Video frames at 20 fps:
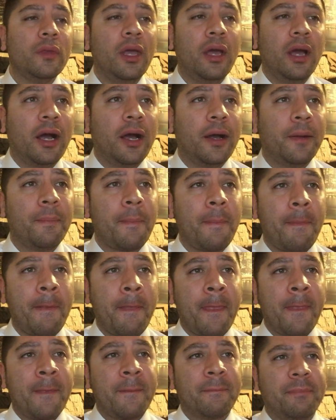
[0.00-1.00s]
Um,
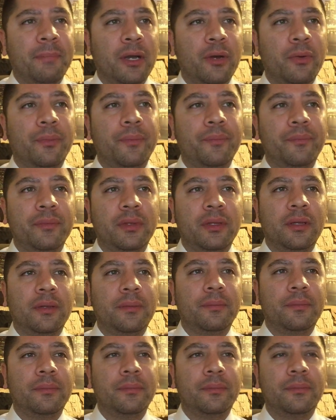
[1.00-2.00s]
but
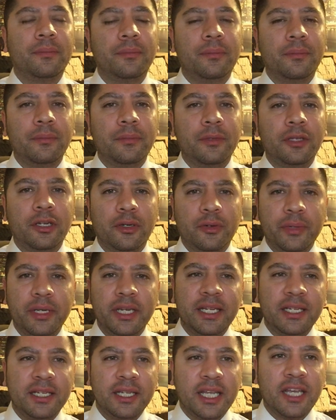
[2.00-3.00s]
you know, we
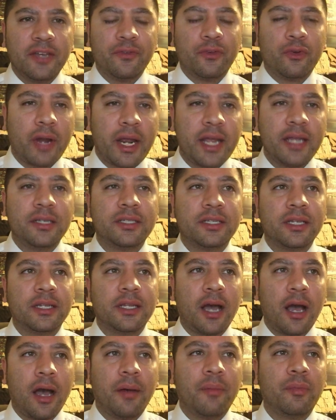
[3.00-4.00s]
need to give grace to
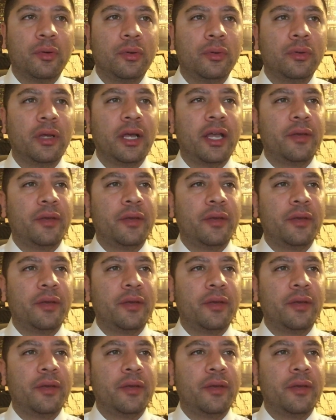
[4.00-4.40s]
the humble,